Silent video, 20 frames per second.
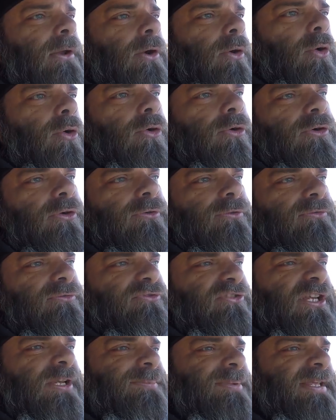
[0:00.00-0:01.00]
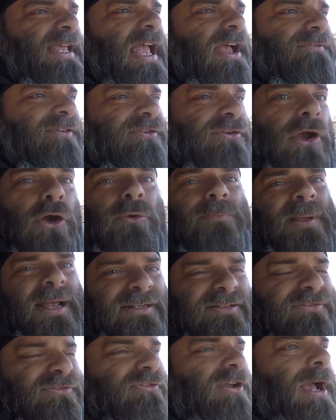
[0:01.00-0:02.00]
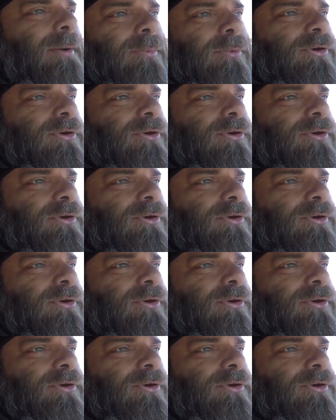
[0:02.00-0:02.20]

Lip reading: or cheaply have it towed back to the shop,